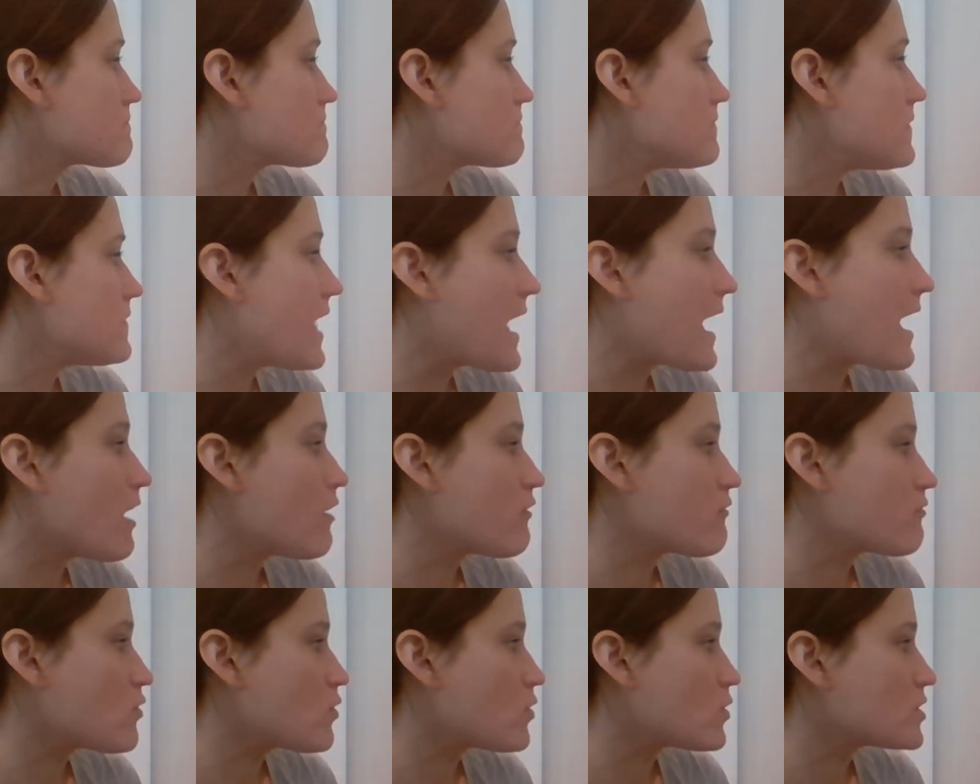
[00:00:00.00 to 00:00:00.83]
Now,
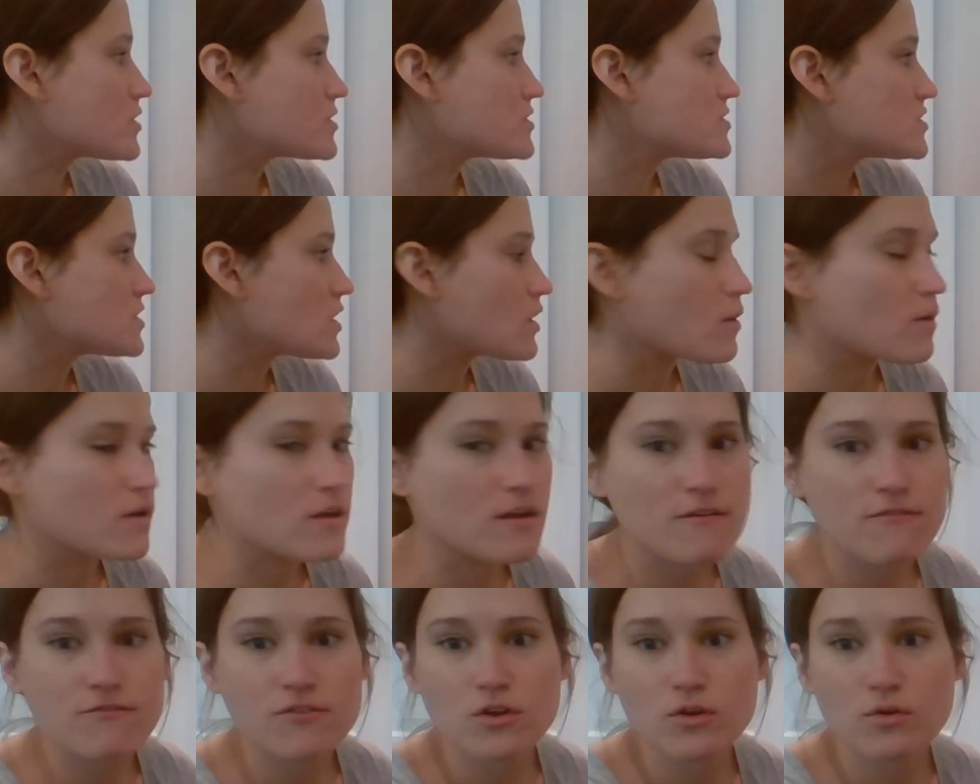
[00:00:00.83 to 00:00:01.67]
of course,
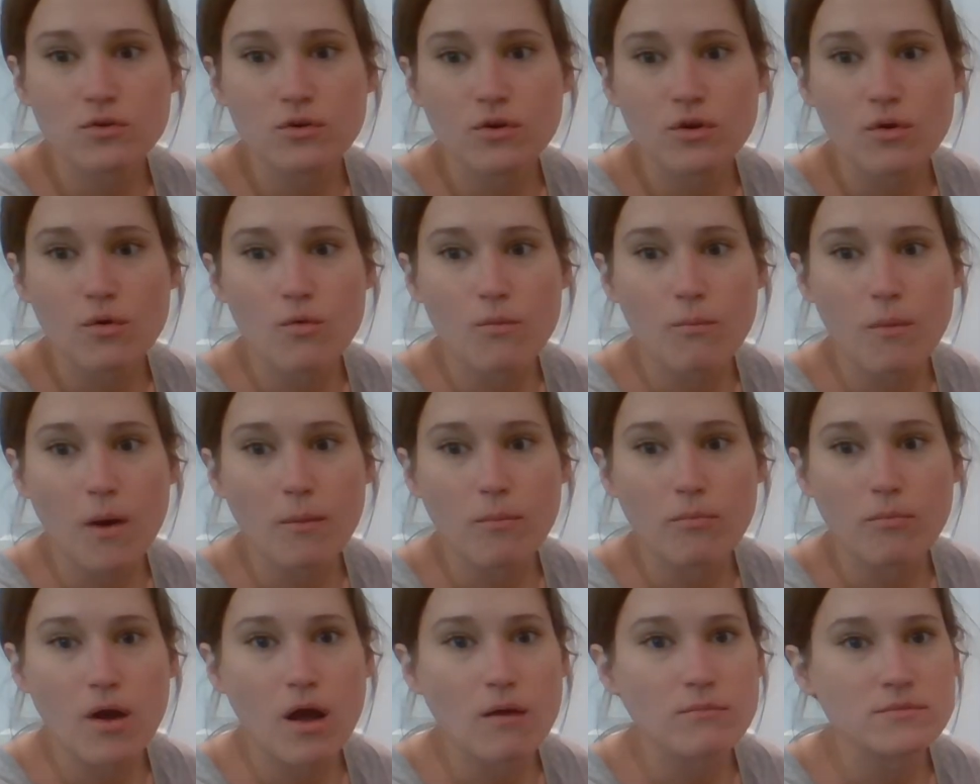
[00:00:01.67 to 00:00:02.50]
if you're
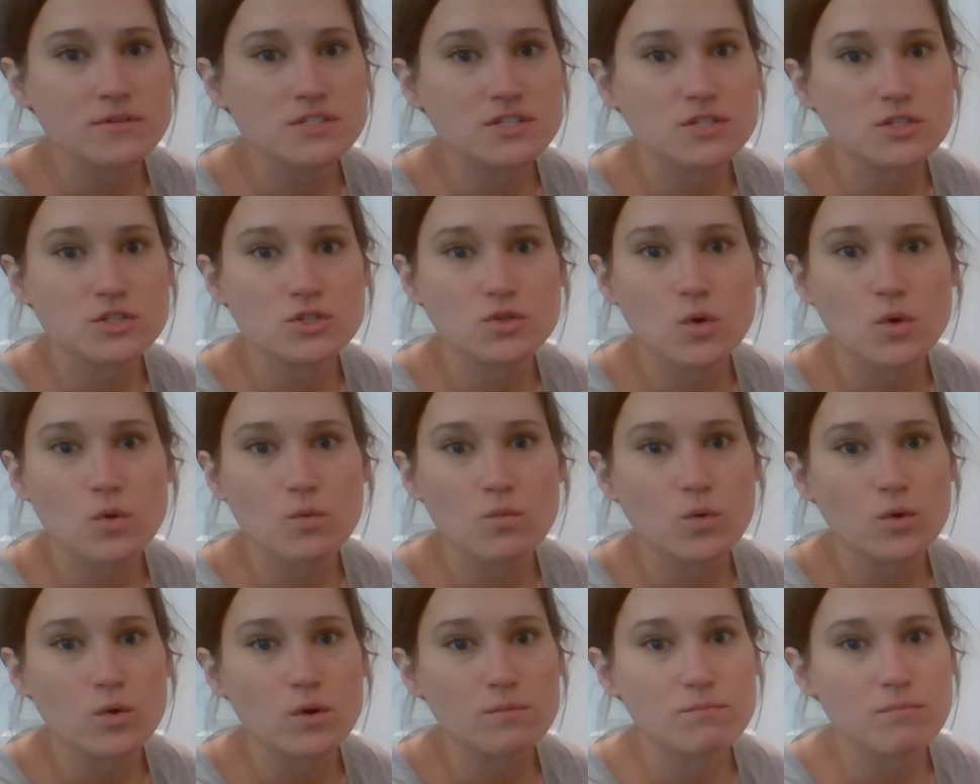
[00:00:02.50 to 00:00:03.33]
promising to
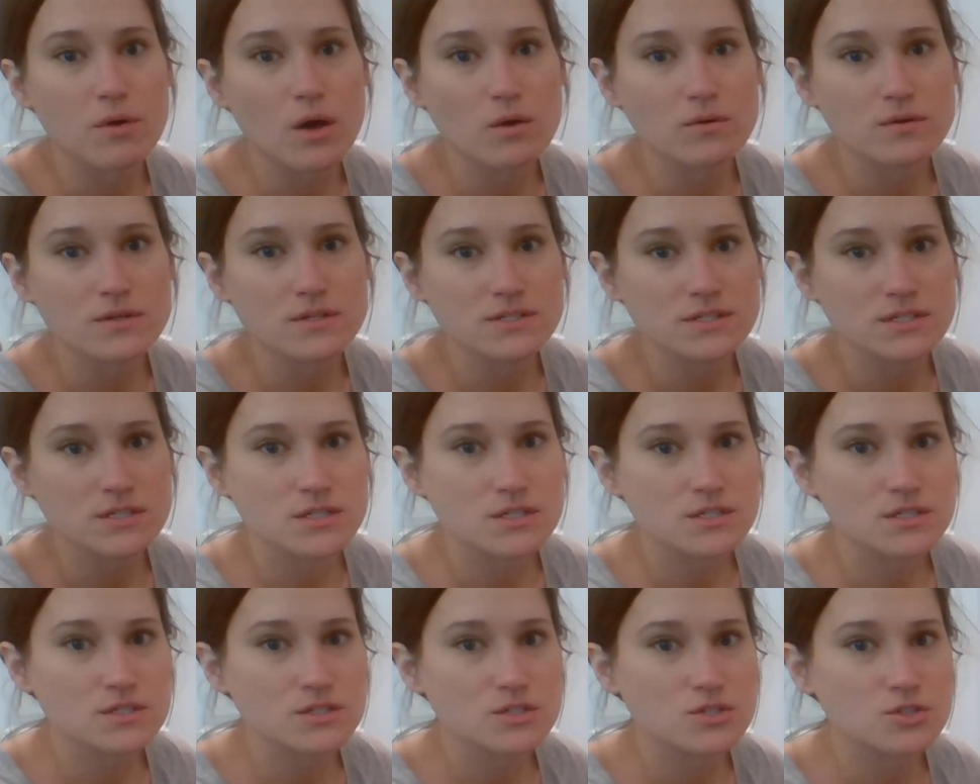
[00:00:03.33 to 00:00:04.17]
award
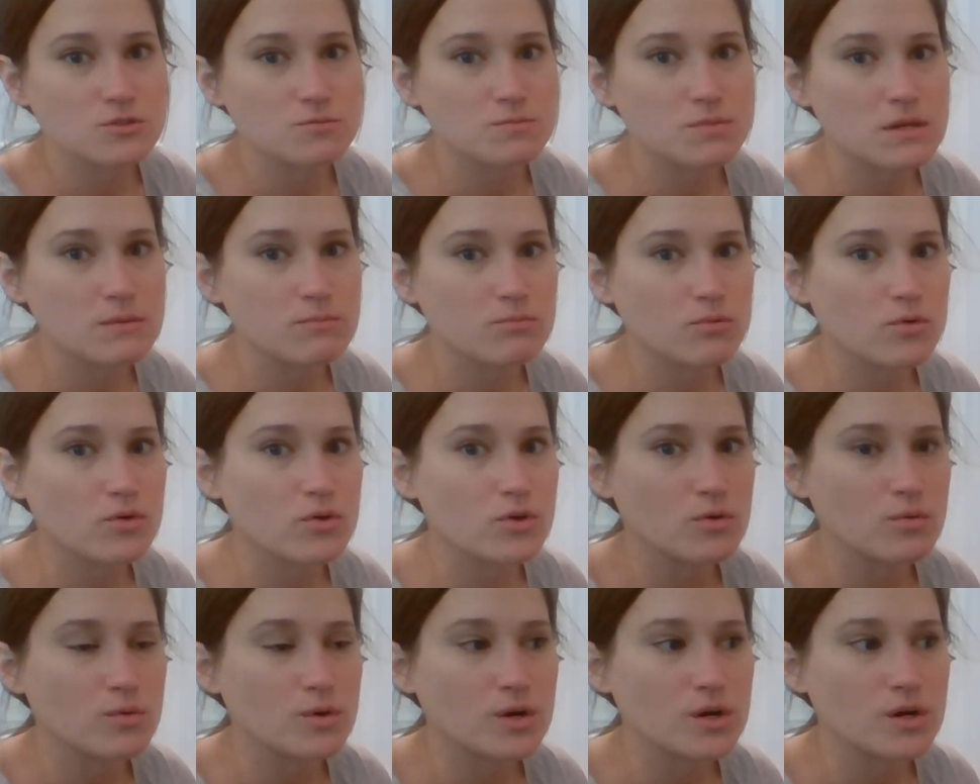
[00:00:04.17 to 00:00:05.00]
bonuses to people
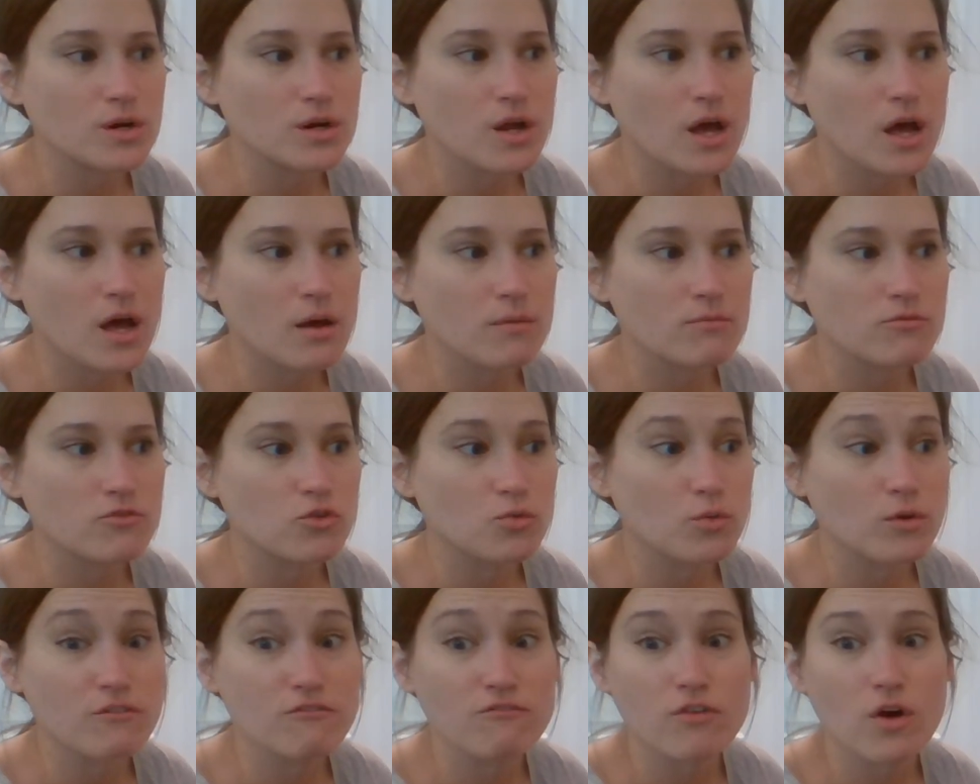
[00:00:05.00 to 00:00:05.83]
who are
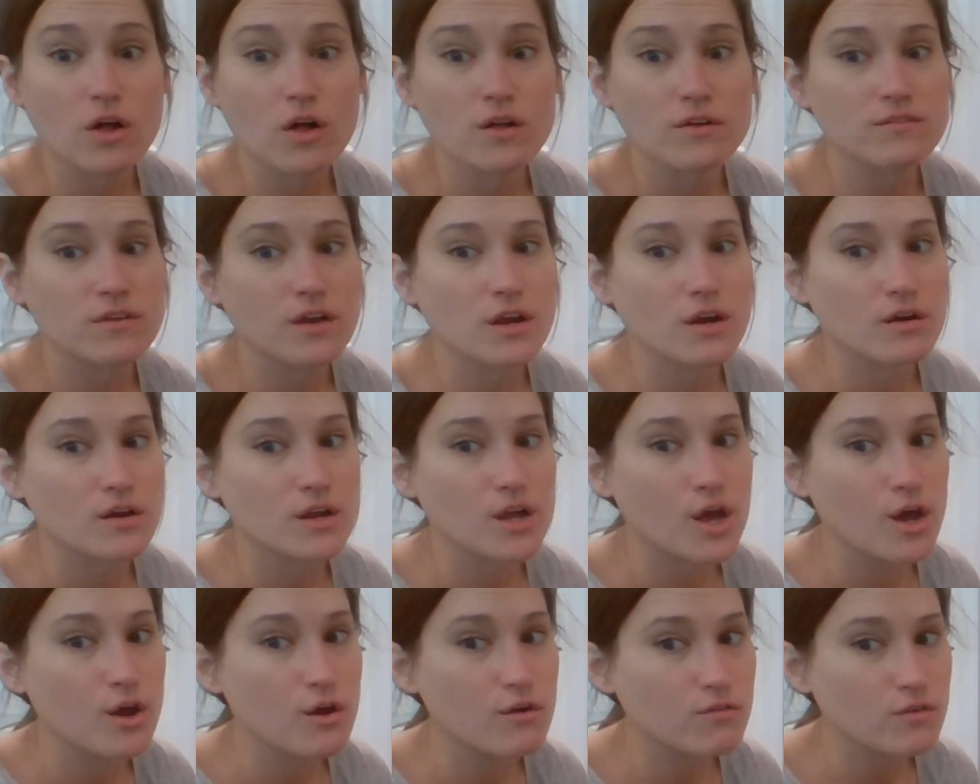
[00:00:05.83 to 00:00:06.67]
doing
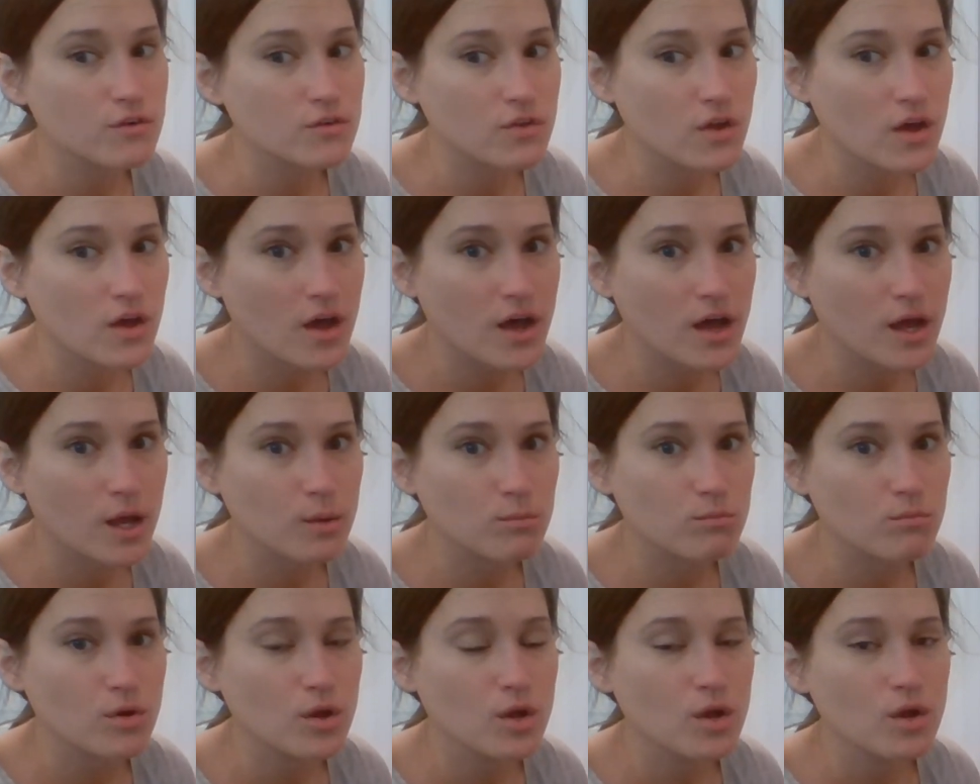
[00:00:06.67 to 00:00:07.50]
voluntary
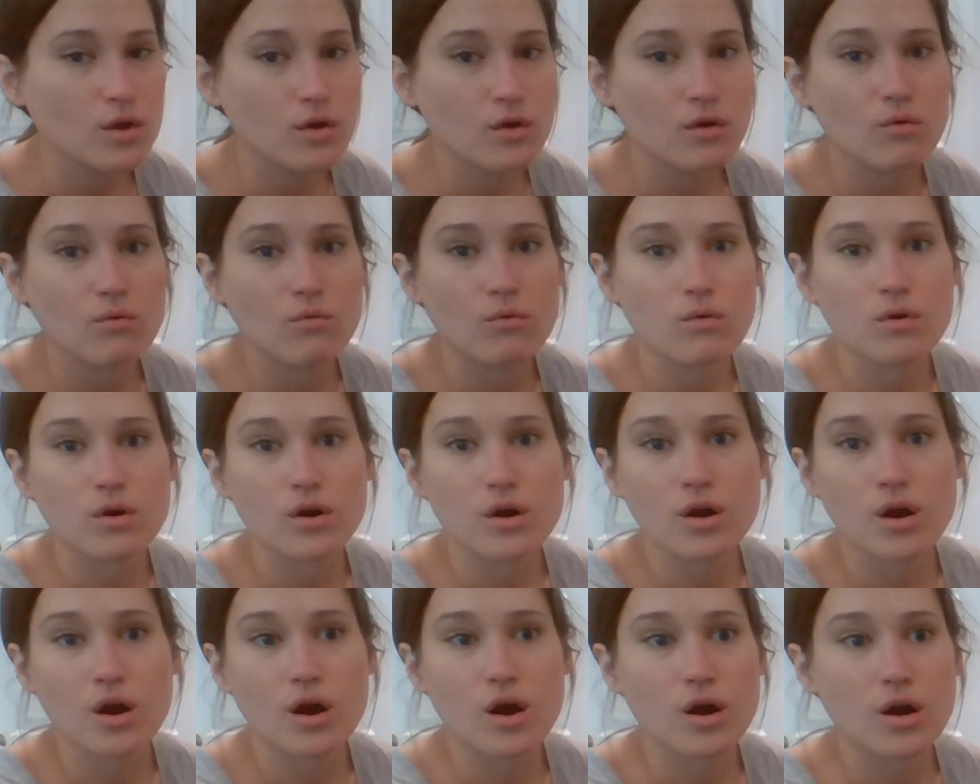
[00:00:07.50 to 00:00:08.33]
overtime,
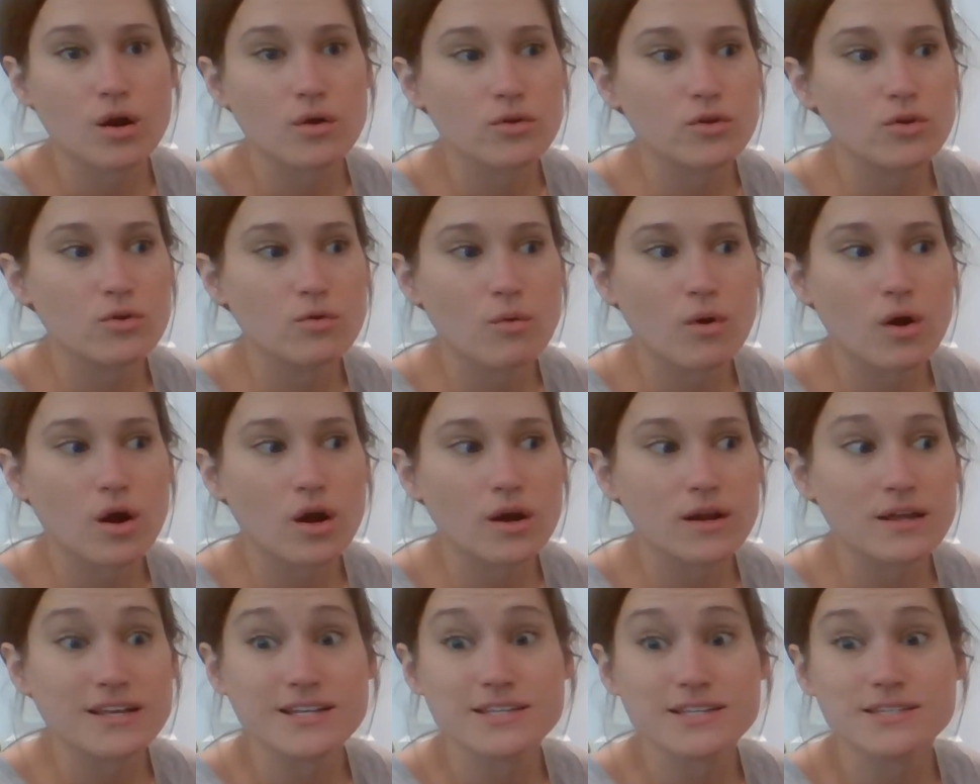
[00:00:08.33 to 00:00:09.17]
or who are
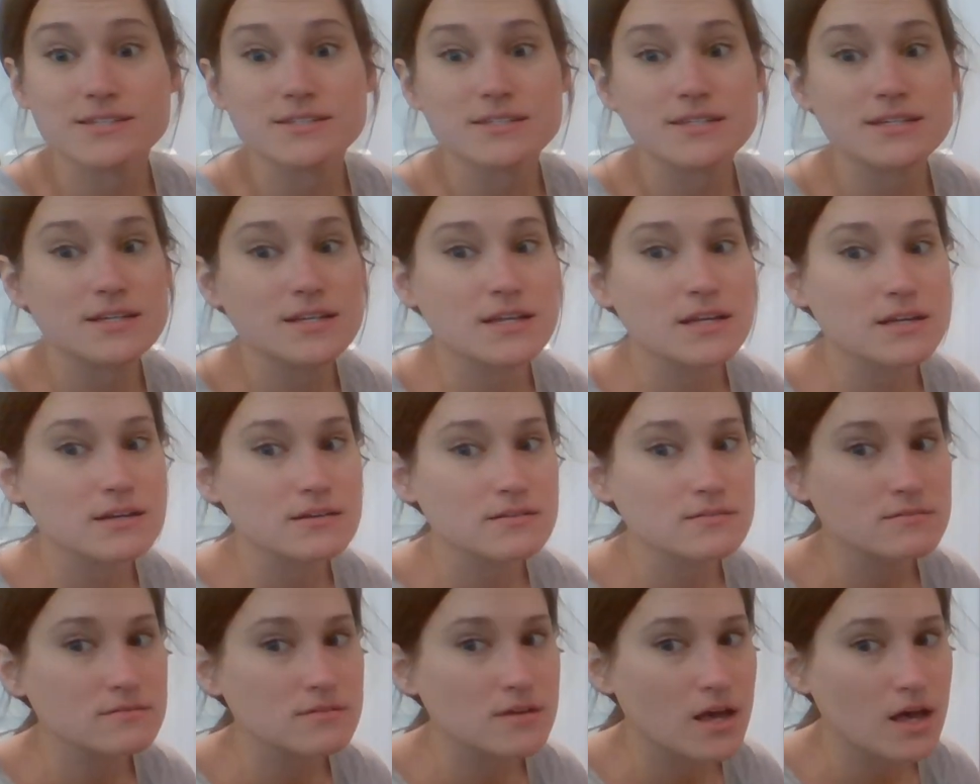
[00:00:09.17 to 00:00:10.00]

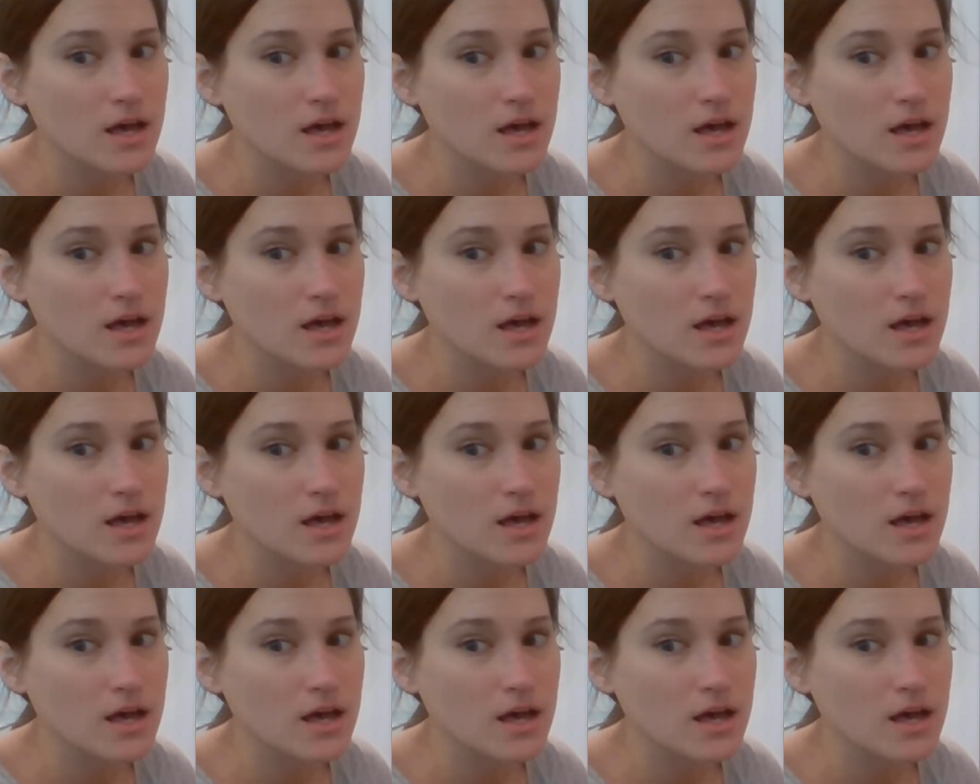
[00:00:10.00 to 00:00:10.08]
exceeding